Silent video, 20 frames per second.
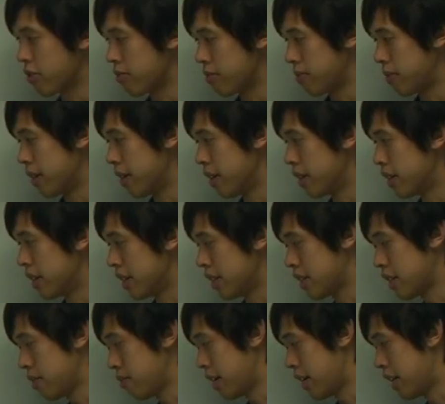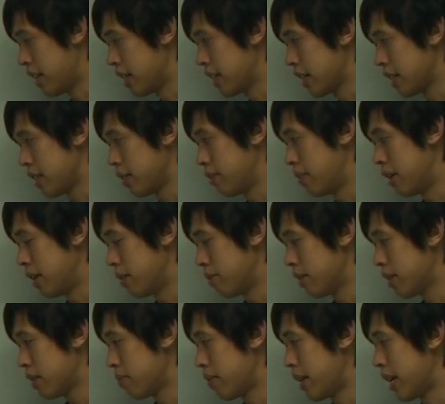proposed that some ele
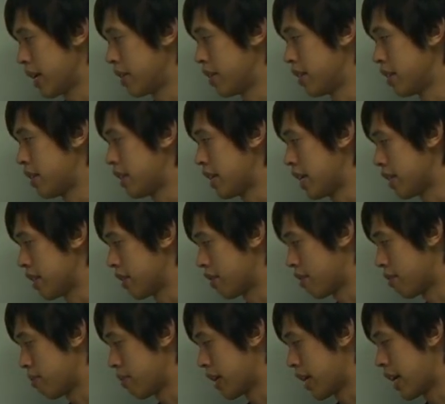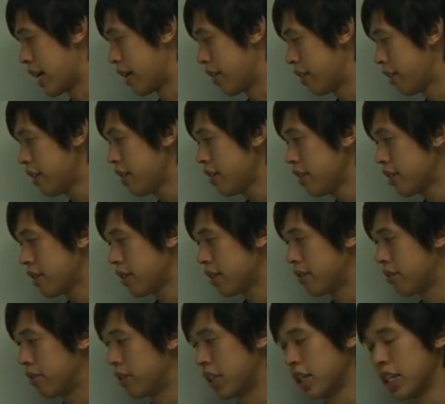elements may exist as atomic aggregates,
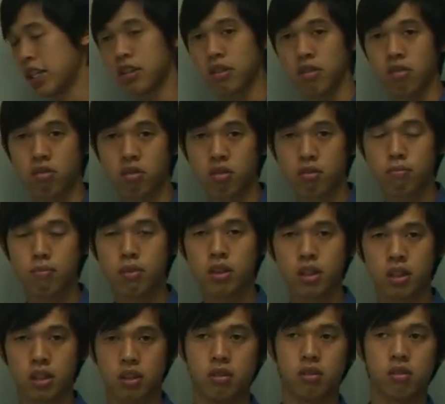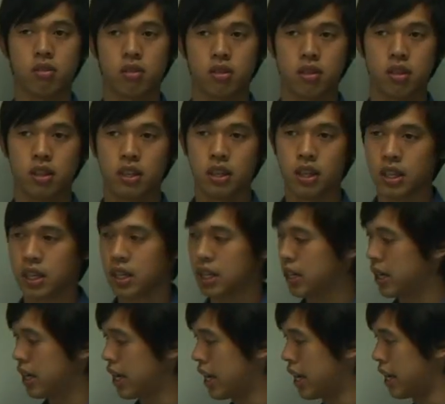which he called molecules.
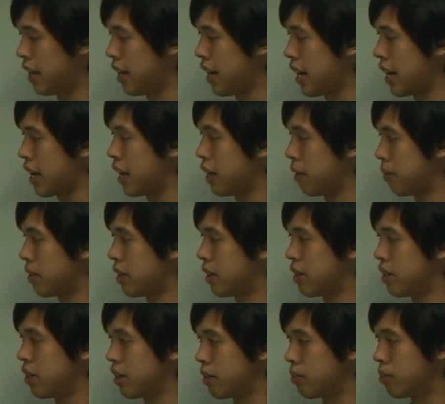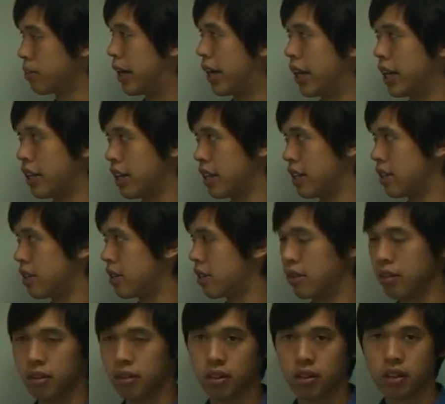And that helped to combine these
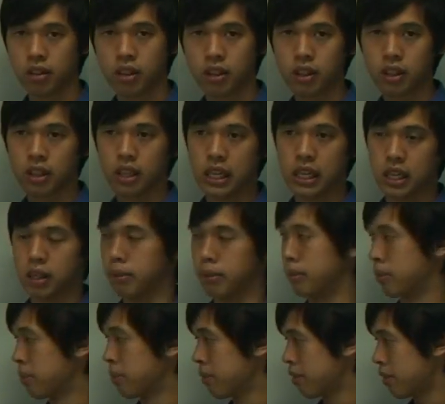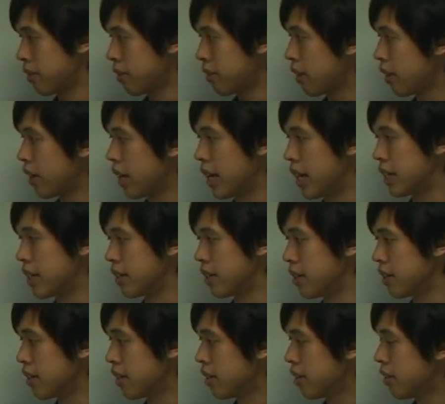two um,
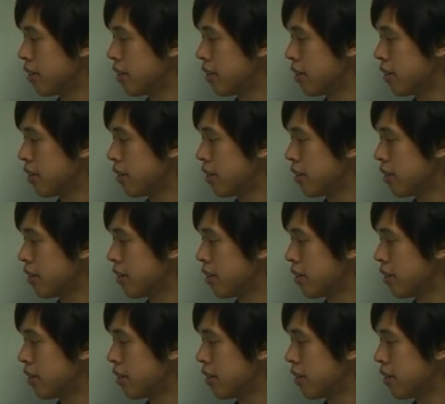ideas.